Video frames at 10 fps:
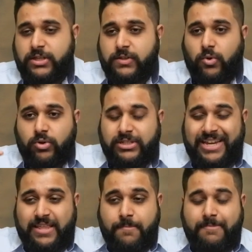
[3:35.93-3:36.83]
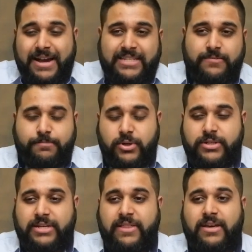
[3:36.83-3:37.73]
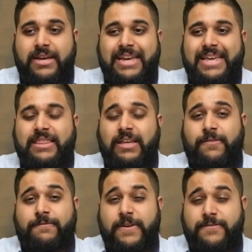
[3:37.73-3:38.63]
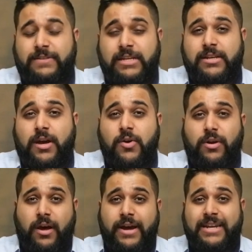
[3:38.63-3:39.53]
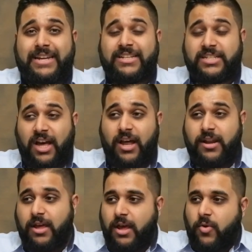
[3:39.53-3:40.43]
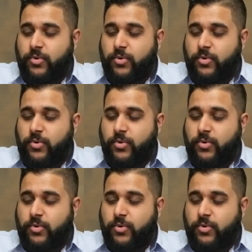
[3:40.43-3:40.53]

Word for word: This is all together, massive, put together in the fifteen oh nine Tun,